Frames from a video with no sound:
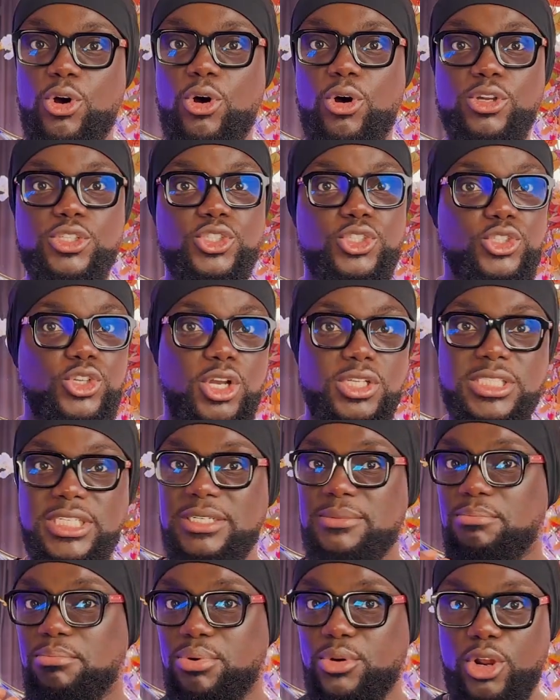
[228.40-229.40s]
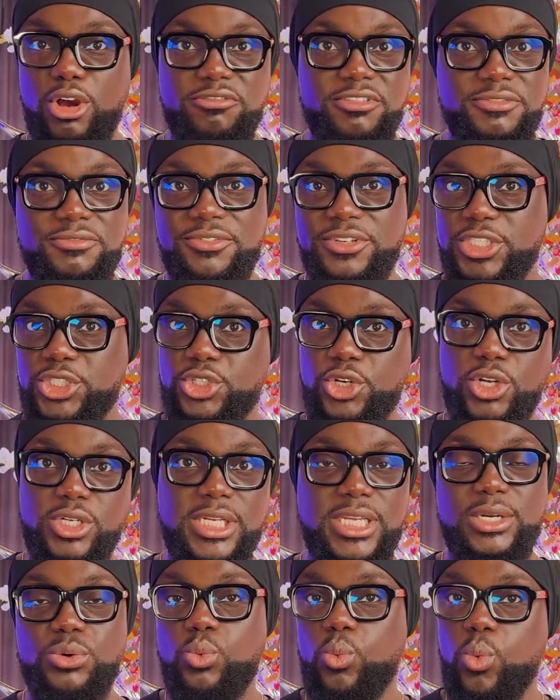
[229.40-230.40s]
or sudden blurry vision
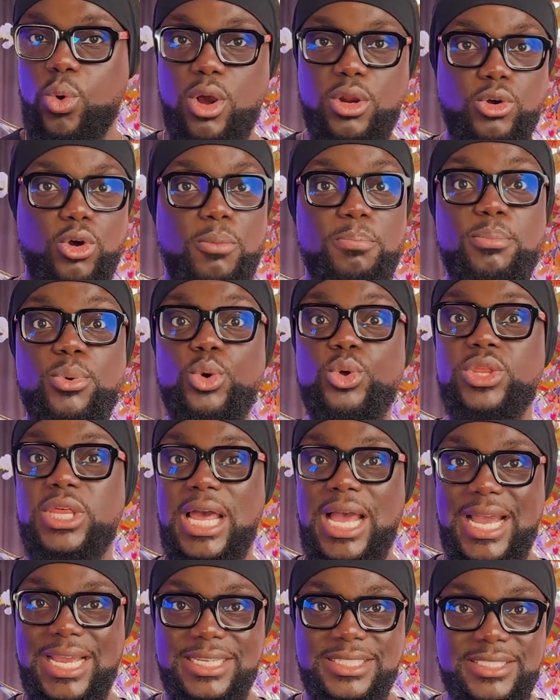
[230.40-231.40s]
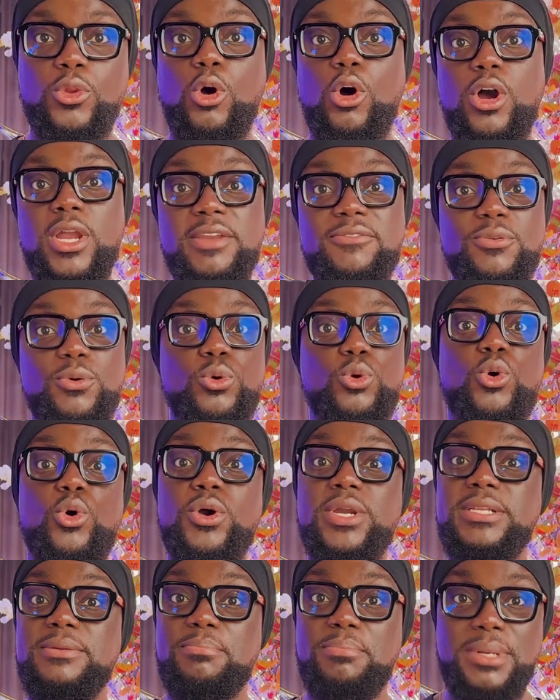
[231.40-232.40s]
in one or both eyes, or even
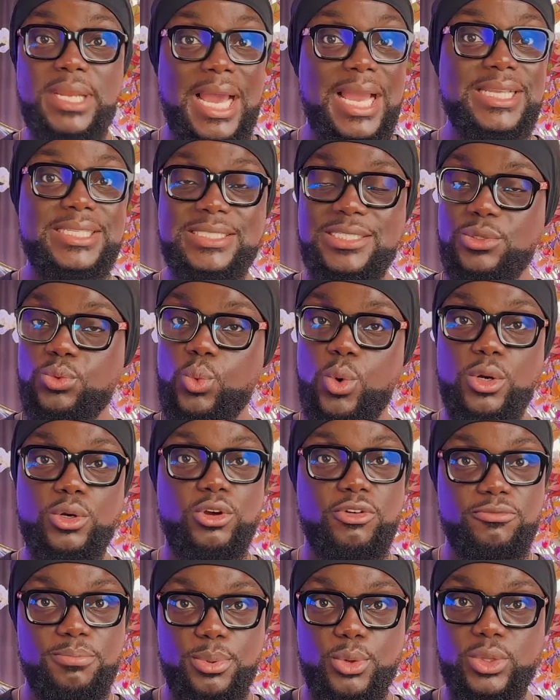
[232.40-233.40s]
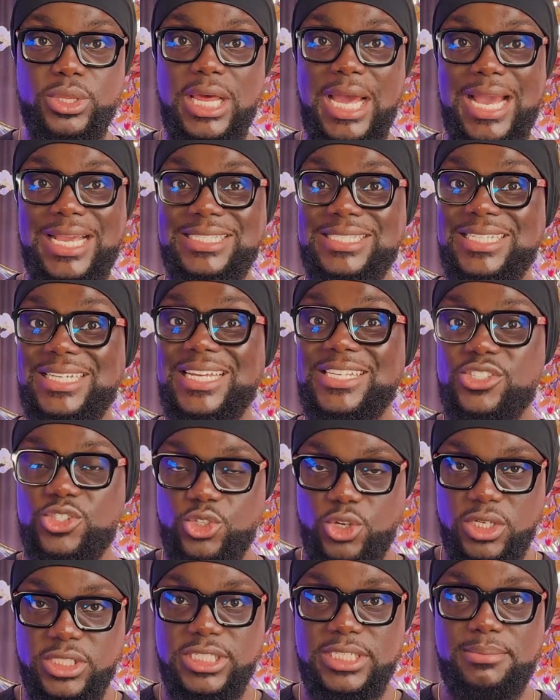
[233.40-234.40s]
going blind in one of both eyes in a
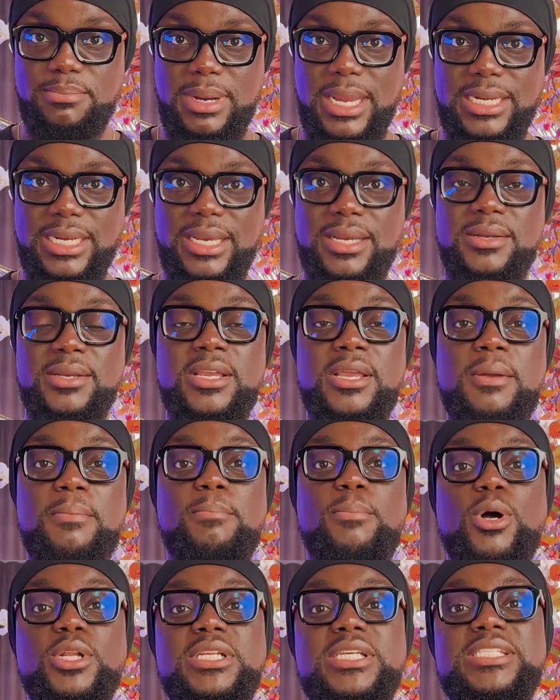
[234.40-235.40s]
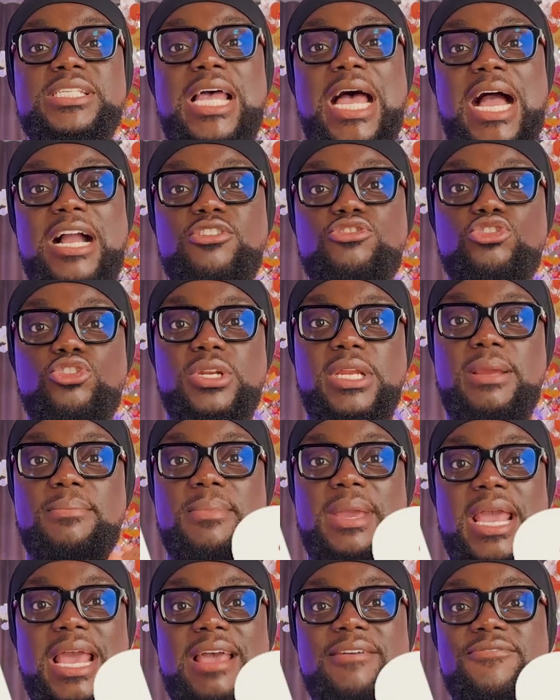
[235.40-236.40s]
sudden manner. But this acronym
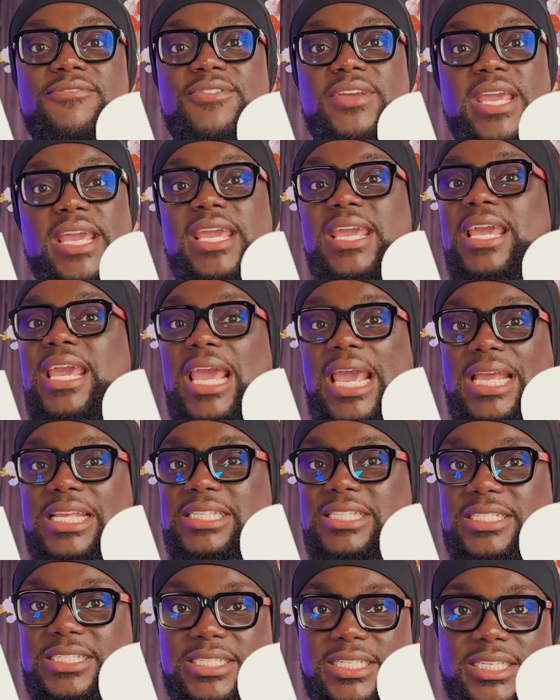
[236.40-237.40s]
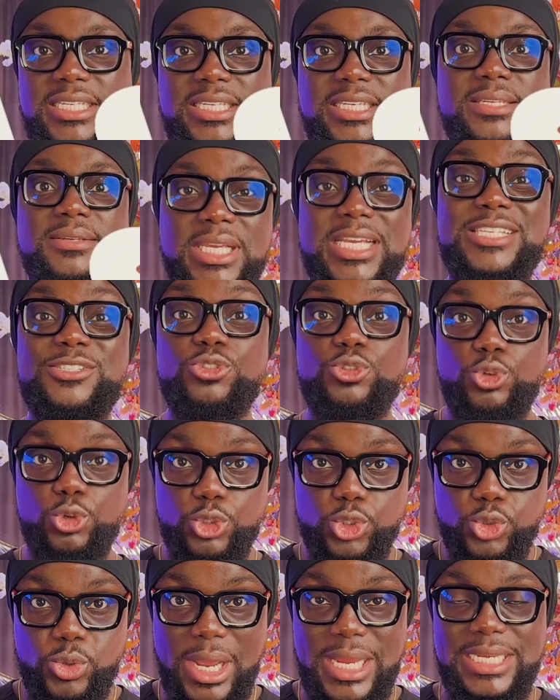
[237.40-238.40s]
FAST is
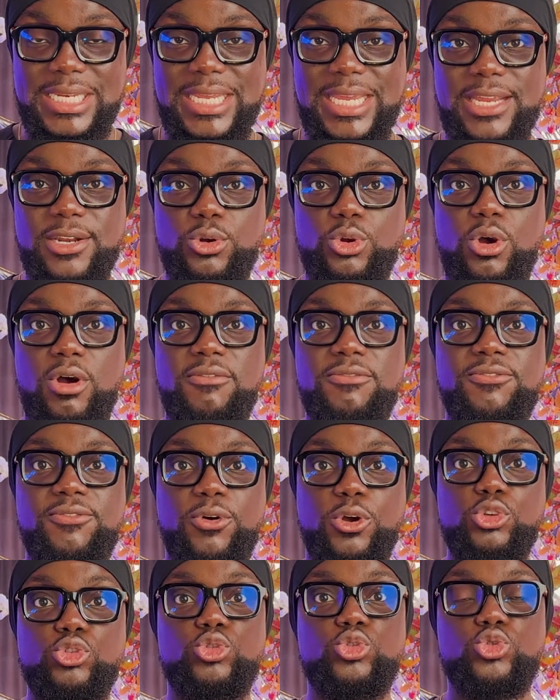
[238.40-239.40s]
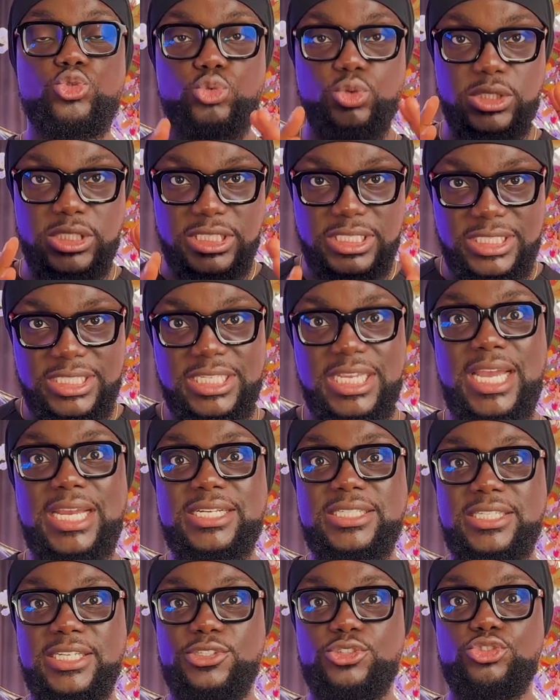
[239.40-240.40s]
usually enough for you to
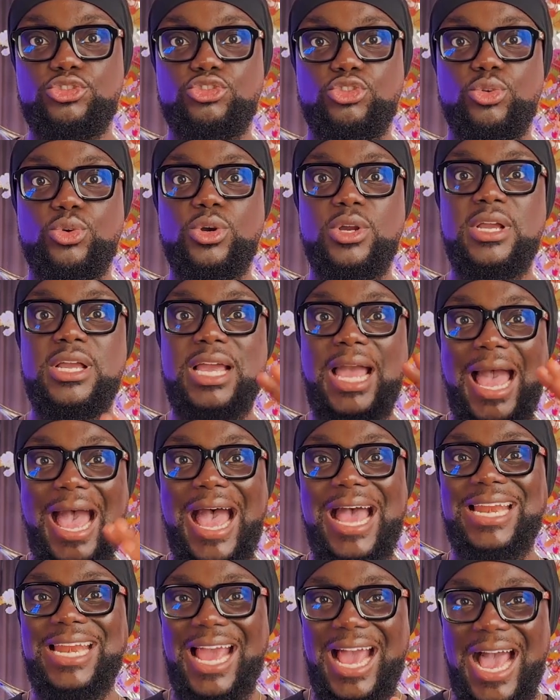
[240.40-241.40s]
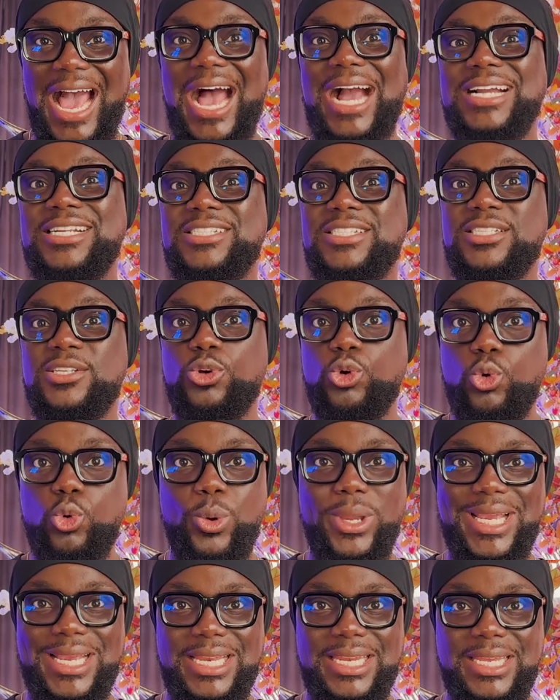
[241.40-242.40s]
detect a stroke and act
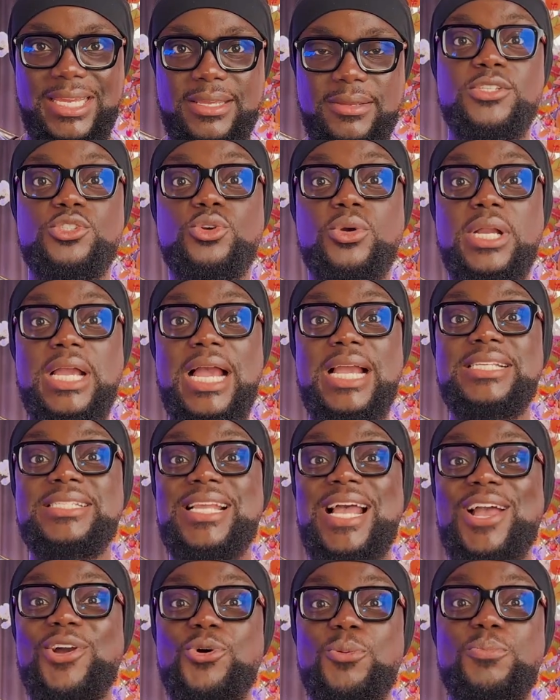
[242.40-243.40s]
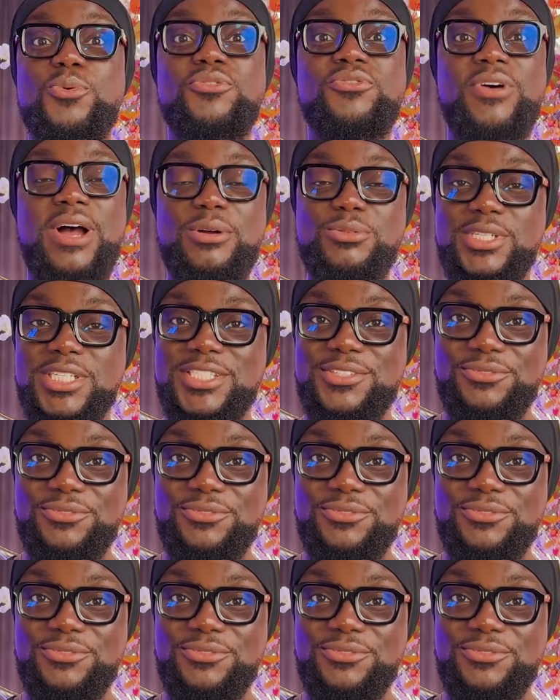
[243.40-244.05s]
quickly. So guys, I hope you found this